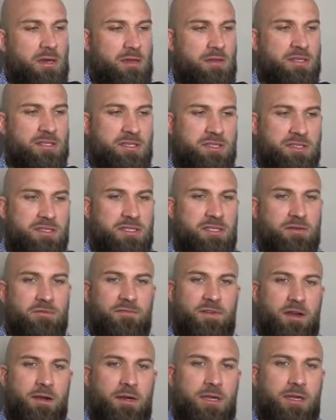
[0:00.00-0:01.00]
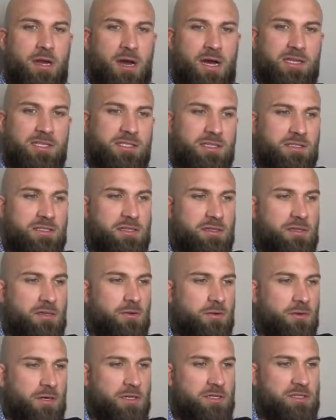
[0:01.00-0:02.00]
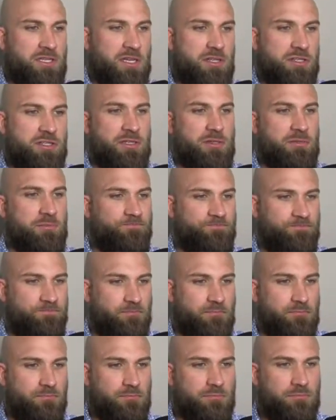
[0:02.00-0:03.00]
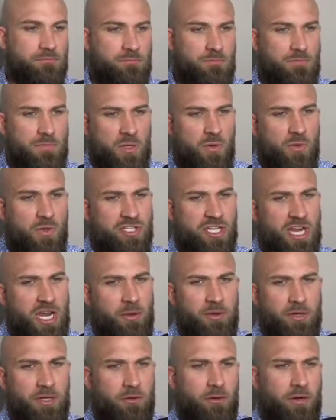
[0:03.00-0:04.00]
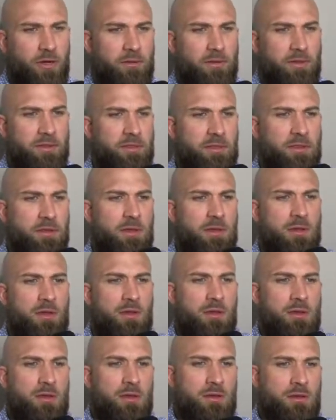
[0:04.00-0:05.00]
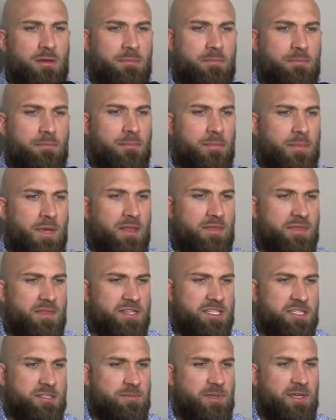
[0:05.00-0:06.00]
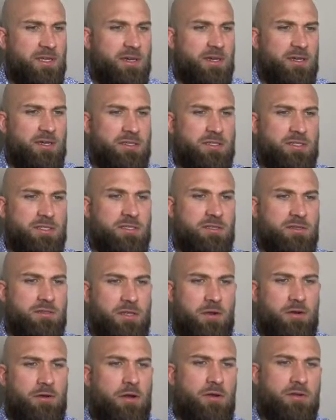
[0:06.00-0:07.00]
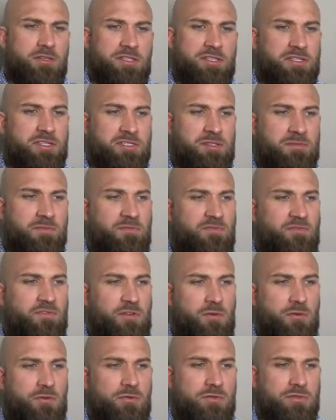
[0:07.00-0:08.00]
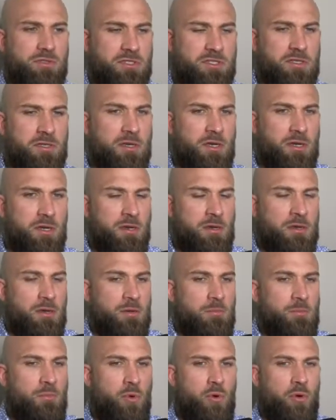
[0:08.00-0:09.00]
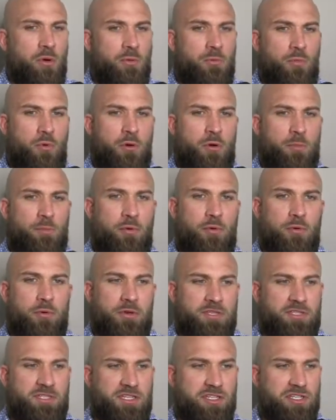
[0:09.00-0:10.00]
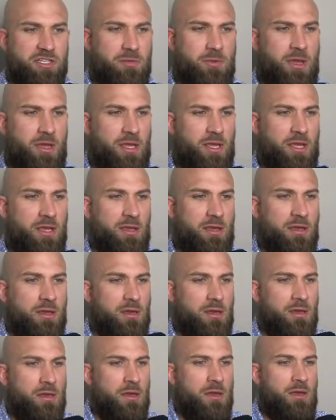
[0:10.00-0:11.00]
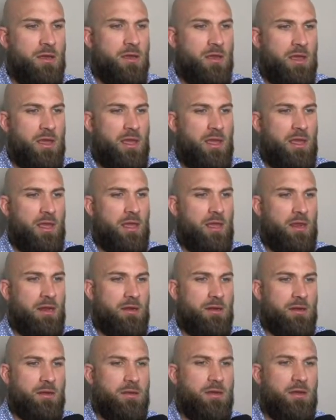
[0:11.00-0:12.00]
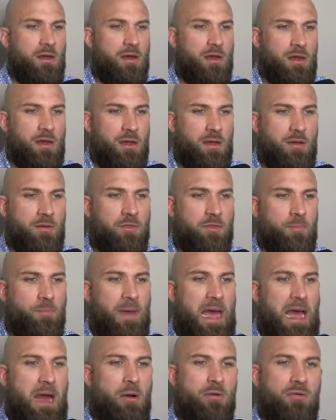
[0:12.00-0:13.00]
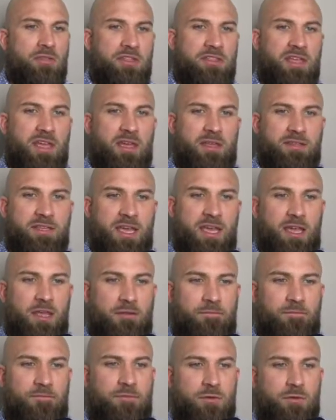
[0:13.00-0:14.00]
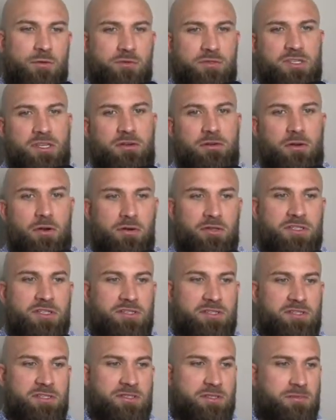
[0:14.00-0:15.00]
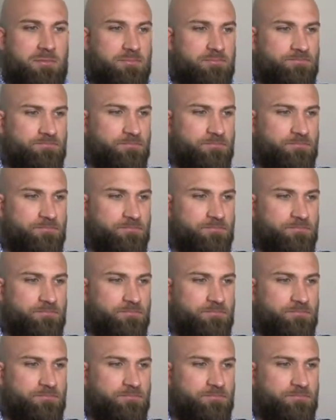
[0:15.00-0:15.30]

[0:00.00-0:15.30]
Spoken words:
this is still very costly to the organization, which I would agree with. And this is because their narcissism fuels more and more poor decision-making, and the power that they attain fuels their narcissism,